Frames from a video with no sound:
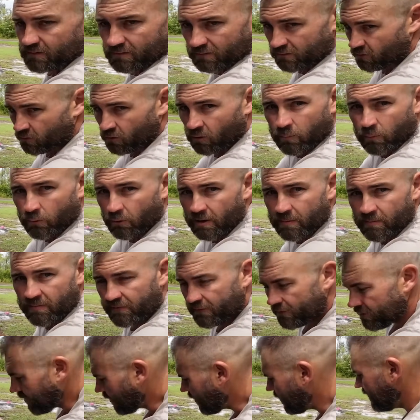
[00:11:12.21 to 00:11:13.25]
all put in
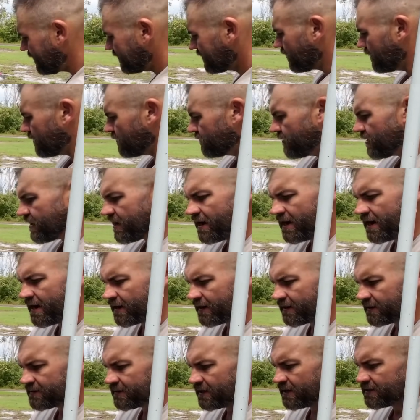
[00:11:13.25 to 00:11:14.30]
before I got it. It's got a red
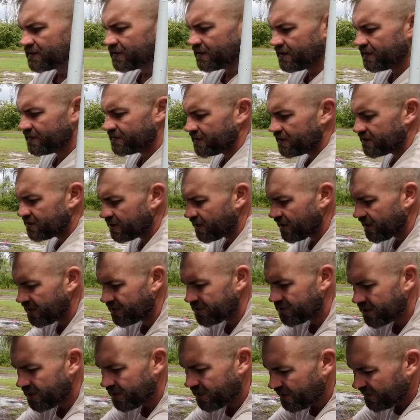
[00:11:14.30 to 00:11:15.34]
arc DC-DC
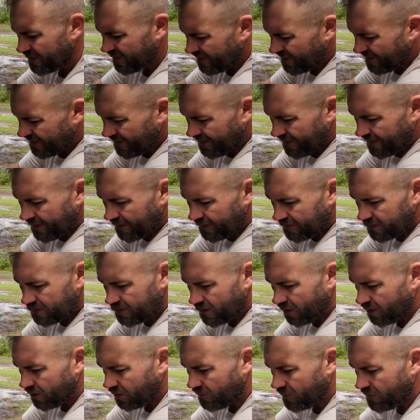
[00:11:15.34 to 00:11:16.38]
charger,
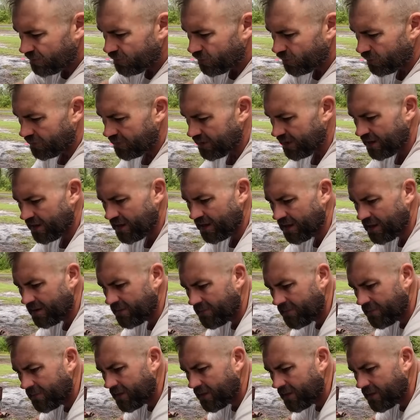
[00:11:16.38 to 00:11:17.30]
solar input there.